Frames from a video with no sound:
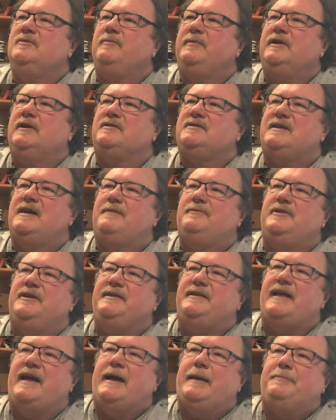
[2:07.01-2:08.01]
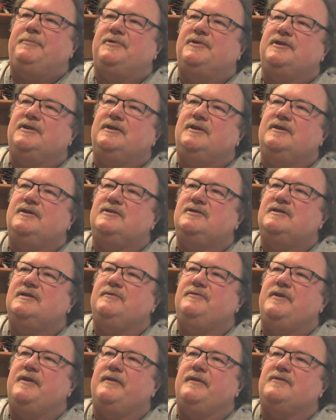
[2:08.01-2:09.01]
We also have an adapter, so
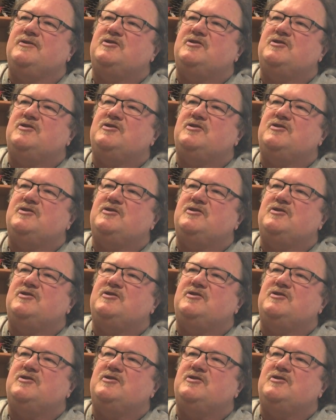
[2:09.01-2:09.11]
if you have